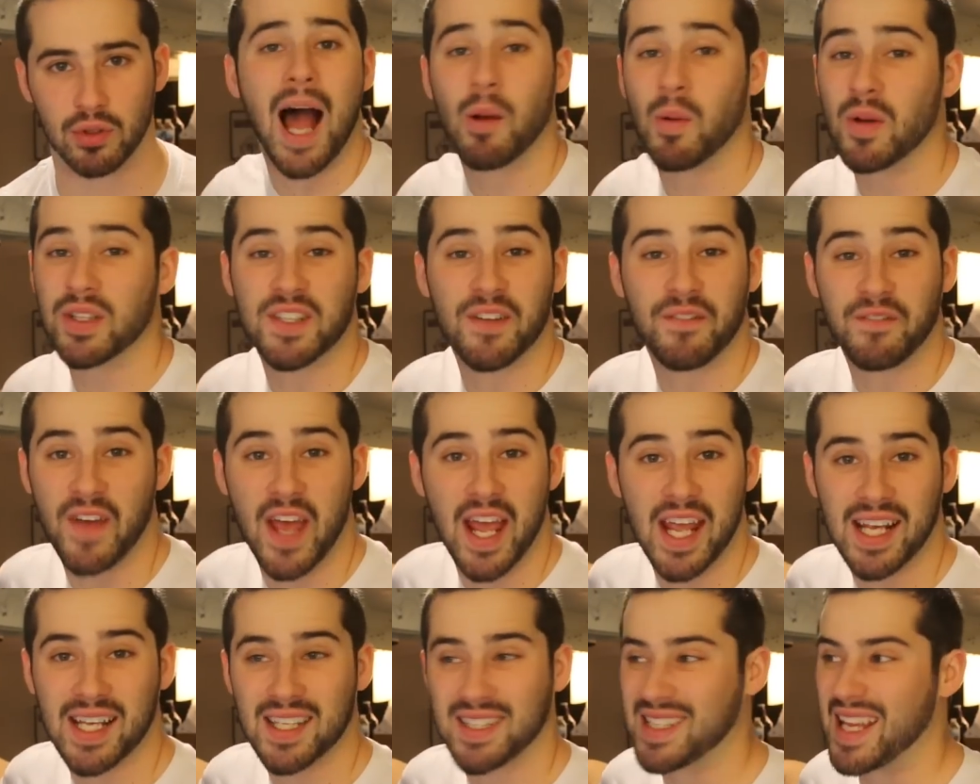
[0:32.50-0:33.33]
I went to
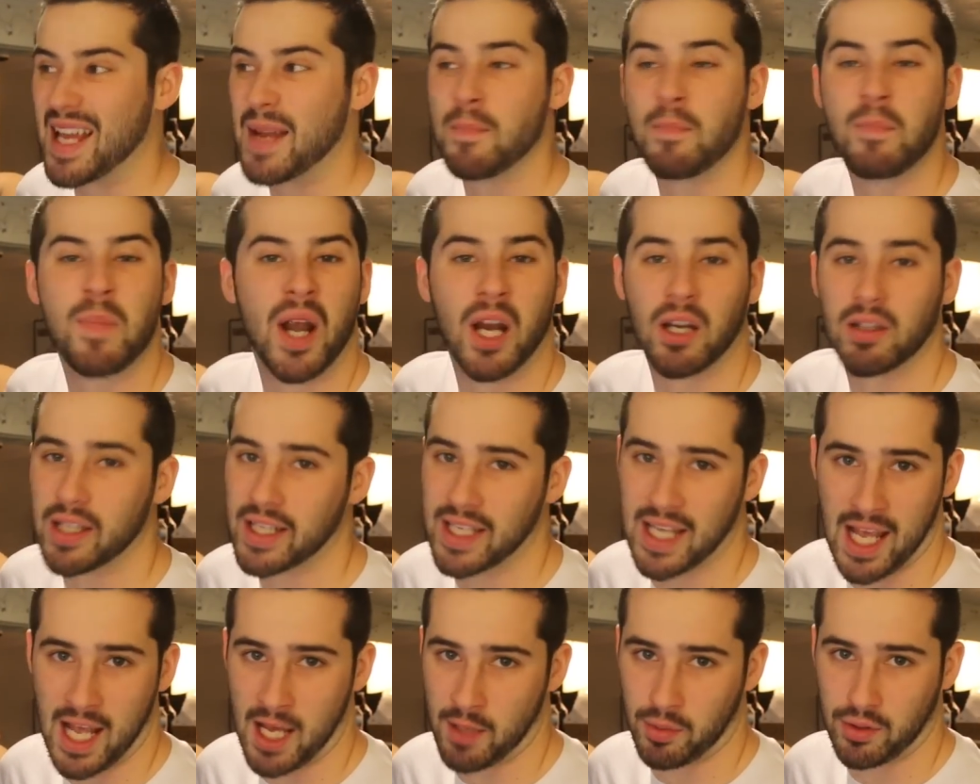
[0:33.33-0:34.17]
Vegas and barely
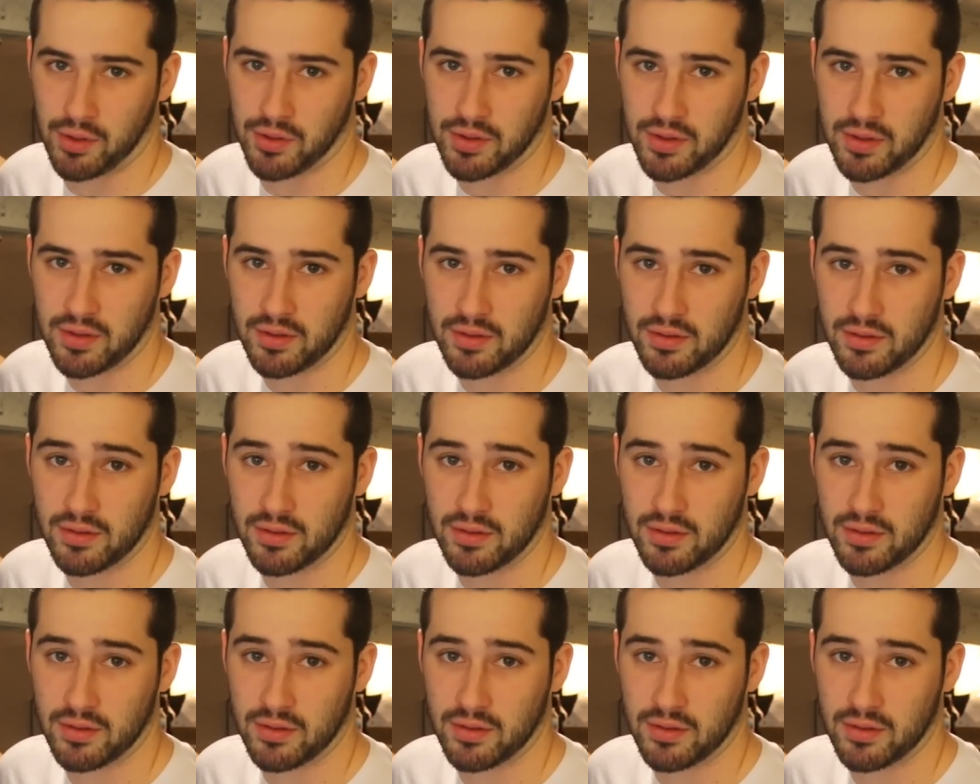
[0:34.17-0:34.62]
gambled.